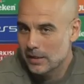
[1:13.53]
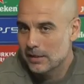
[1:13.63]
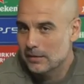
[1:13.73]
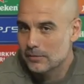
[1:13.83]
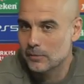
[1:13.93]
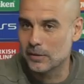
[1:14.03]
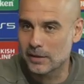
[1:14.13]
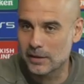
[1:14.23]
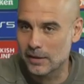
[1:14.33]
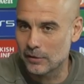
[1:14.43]
Yeah, we
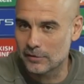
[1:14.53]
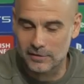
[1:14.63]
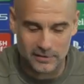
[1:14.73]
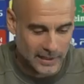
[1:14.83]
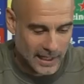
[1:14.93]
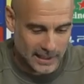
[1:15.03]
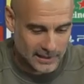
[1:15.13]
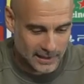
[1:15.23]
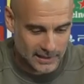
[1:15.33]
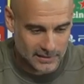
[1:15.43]
cannot deny
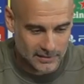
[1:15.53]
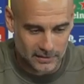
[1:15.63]
that